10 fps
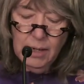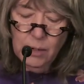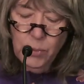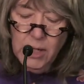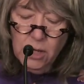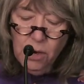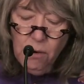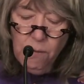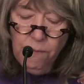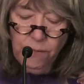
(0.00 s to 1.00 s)
and we
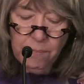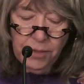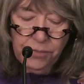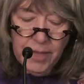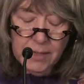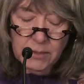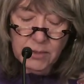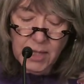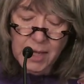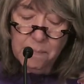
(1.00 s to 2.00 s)
know from the
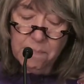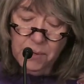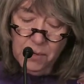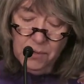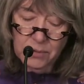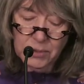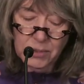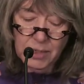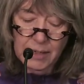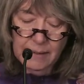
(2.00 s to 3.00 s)
things they
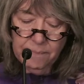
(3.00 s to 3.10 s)
post